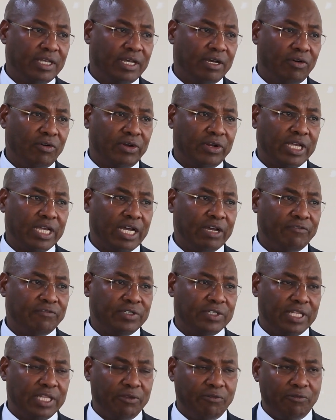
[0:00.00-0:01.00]
or
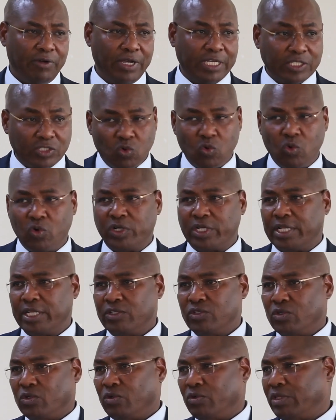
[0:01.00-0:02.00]
after the first quarter.
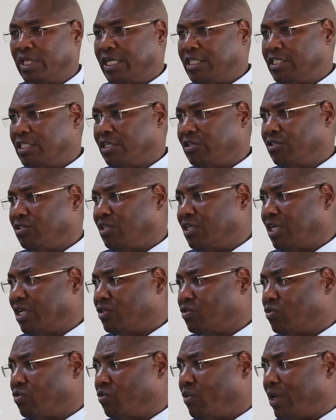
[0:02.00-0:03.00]
So that's the reason
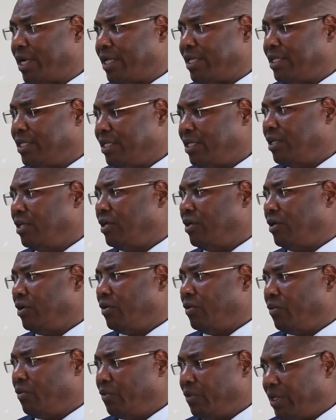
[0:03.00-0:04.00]
as to why
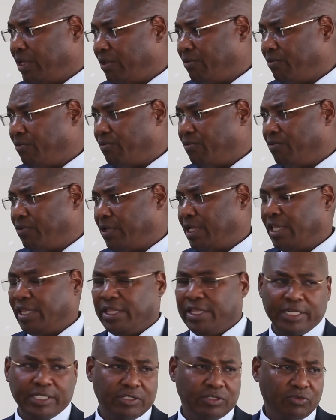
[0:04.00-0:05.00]
we feel
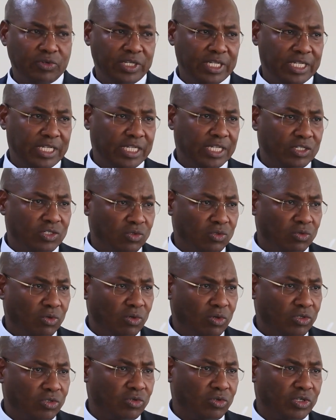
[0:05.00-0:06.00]
that we needed to
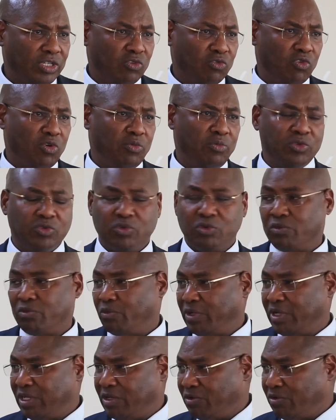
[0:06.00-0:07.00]
also inform you. So
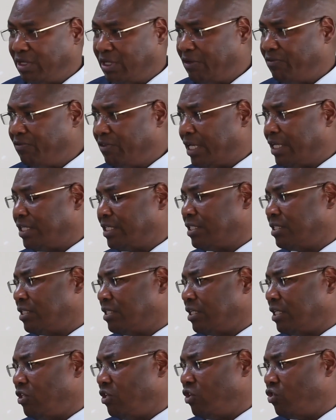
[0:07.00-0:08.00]
when you gave that
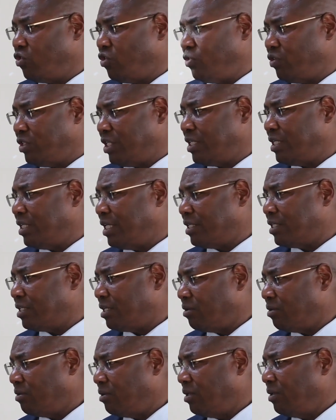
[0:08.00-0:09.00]
suggestion,
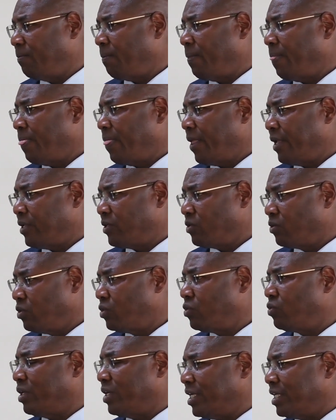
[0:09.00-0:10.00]
it's good
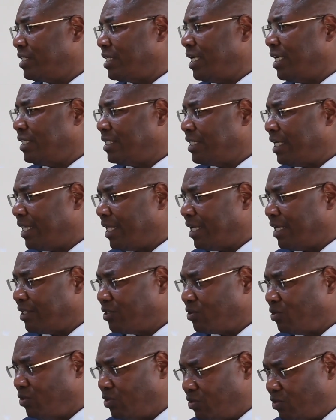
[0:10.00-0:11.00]
to understand each other. It's
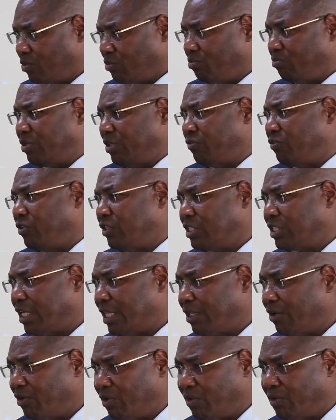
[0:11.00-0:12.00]
good to brief each
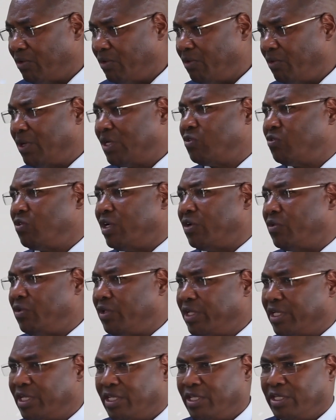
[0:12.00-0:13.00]
other on what we are
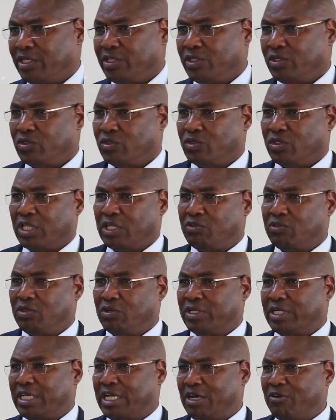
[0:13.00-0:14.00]
doing, so that you
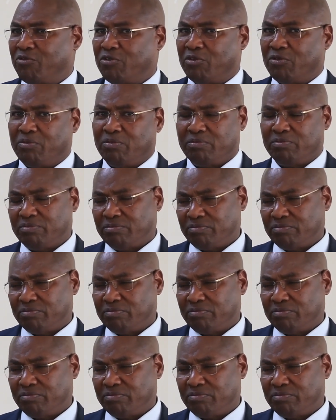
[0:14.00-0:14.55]
don't come from